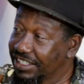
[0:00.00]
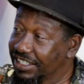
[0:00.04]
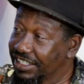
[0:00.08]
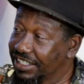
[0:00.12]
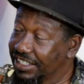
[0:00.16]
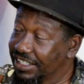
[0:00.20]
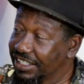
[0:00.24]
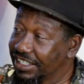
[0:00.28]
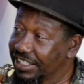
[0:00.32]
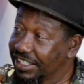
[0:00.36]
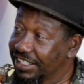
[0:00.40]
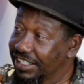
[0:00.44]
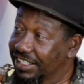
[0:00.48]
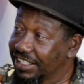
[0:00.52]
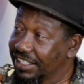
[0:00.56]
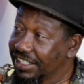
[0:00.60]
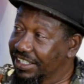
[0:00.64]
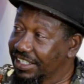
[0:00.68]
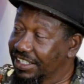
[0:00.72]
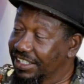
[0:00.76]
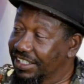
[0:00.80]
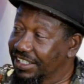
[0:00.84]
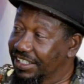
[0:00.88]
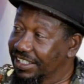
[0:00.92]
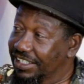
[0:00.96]
You
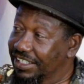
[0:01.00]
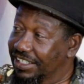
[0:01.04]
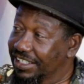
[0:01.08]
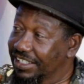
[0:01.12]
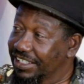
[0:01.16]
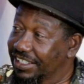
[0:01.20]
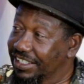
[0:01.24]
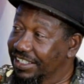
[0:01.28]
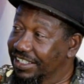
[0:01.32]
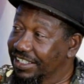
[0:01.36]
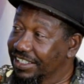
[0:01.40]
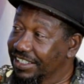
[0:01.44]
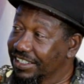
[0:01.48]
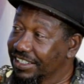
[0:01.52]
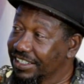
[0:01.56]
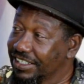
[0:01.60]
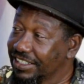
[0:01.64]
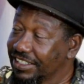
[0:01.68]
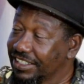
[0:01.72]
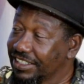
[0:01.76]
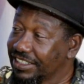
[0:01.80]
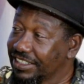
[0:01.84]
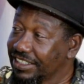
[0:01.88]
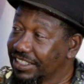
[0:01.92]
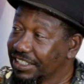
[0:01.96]

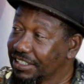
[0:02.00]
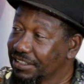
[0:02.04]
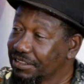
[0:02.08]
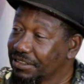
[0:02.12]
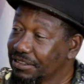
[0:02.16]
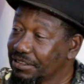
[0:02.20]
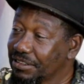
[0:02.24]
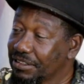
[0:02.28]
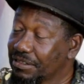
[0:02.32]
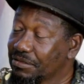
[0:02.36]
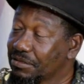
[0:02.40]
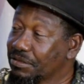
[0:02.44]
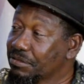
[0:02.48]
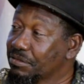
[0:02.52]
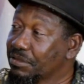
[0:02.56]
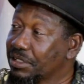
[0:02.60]
understand?